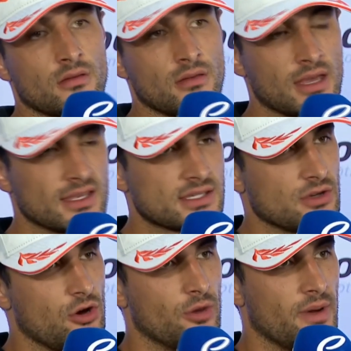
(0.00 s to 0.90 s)
I guess
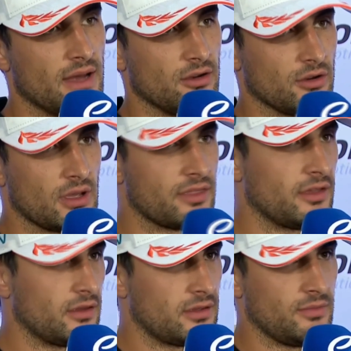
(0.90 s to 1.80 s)
so, but look, I
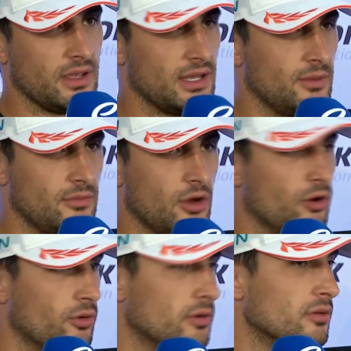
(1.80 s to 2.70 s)
think me and him
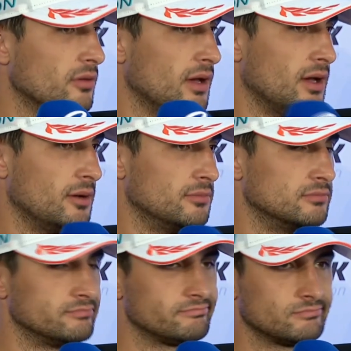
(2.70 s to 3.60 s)
know.
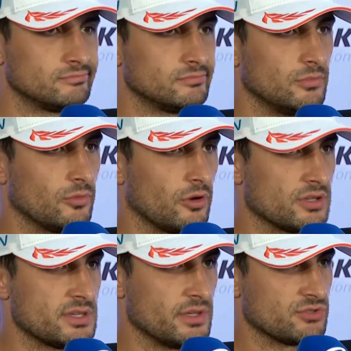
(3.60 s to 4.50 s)
We've
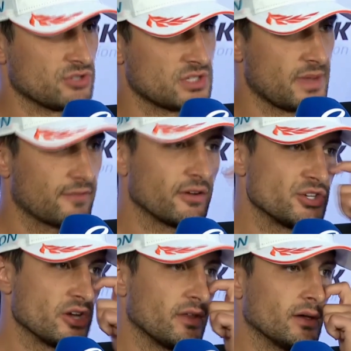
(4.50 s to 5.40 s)
got so much respect for
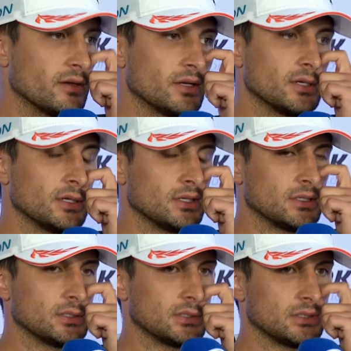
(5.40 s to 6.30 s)
each other.
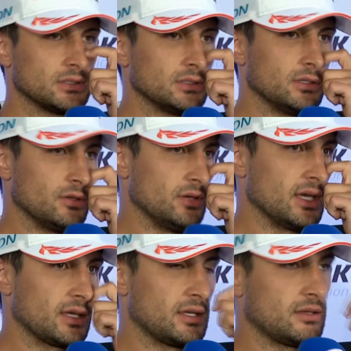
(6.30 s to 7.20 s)
You know,
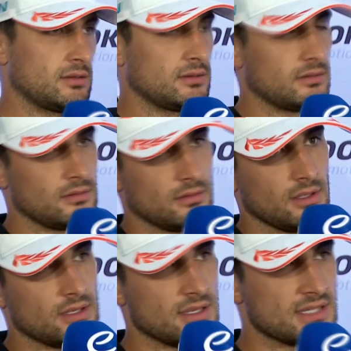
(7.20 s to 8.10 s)
Nick
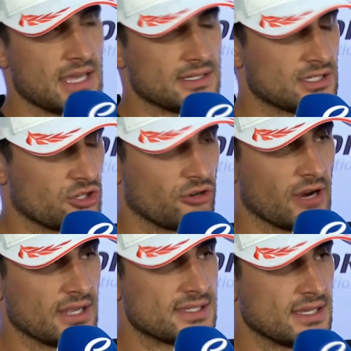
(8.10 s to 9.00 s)
has had such a
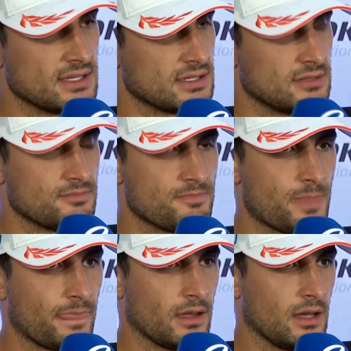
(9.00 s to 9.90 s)
great season.
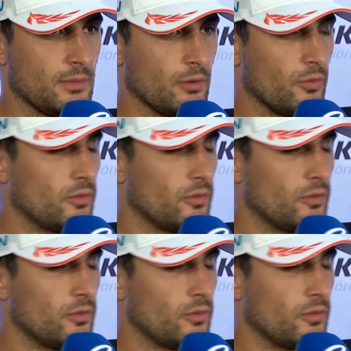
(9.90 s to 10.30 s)
I